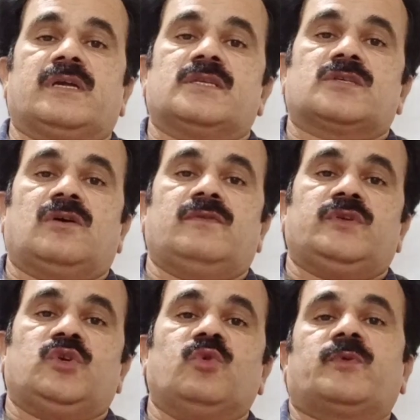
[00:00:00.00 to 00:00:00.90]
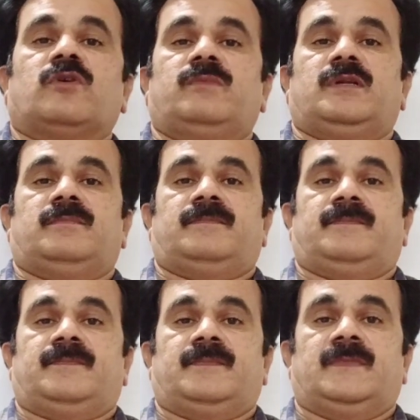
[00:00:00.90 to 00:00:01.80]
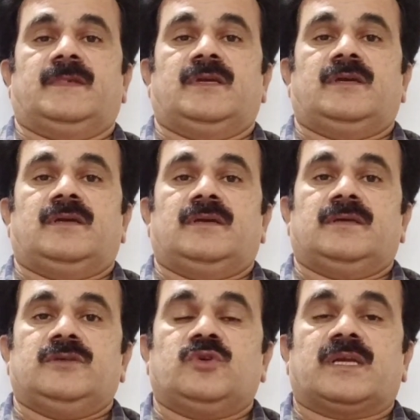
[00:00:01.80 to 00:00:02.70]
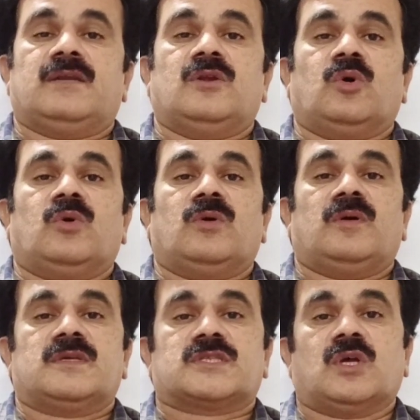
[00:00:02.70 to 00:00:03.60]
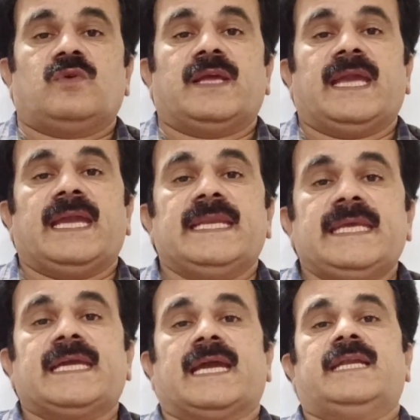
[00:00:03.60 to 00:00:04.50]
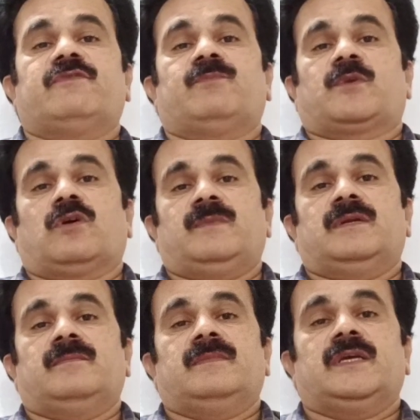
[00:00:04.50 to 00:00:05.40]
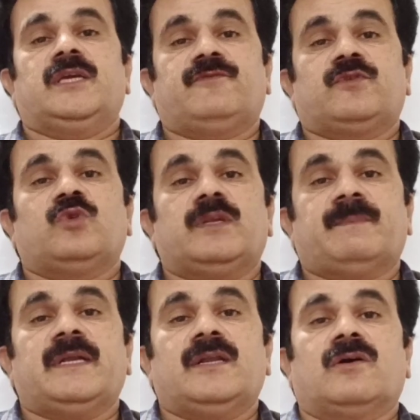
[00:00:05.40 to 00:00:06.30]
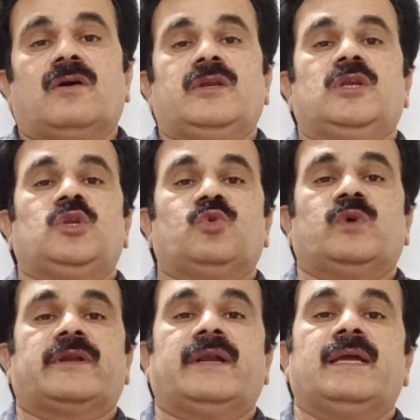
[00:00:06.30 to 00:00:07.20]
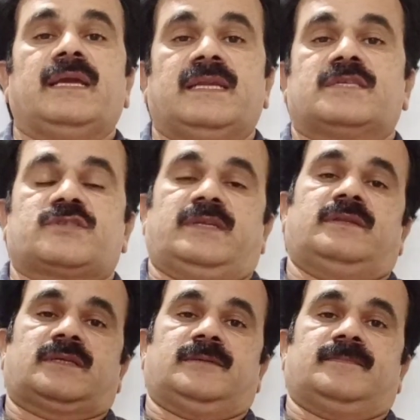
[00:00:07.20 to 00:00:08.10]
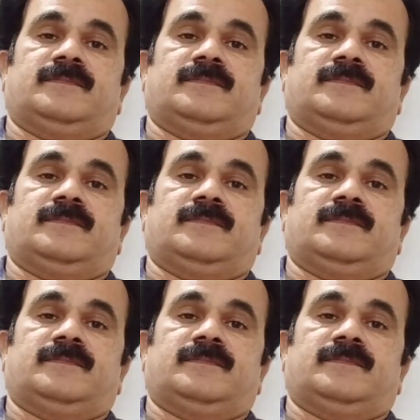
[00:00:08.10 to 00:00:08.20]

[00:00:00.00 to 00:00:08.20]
you can solve your problem, you can solve any kind of a problem if you depend on your inner strength.